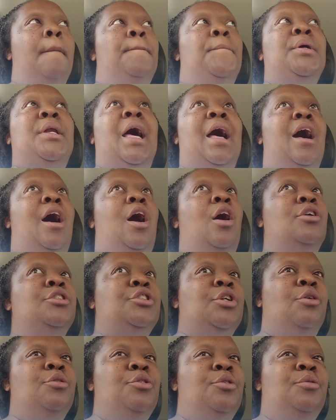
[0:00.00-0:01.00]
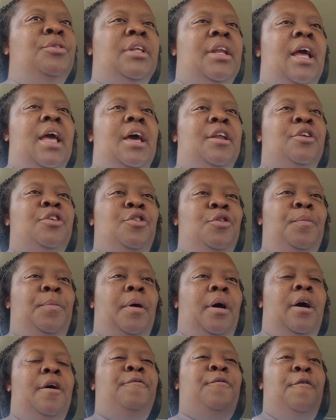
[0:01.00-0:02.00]
but I also knew that I had a
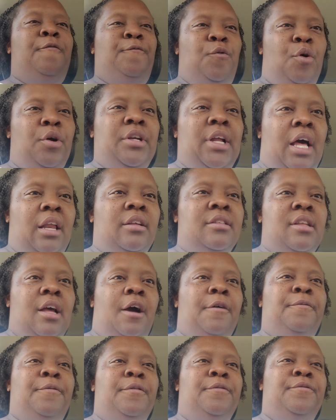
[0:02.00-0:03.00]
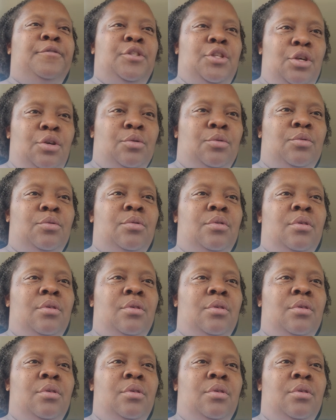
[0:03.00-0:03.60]
coupon for $4 off of 2.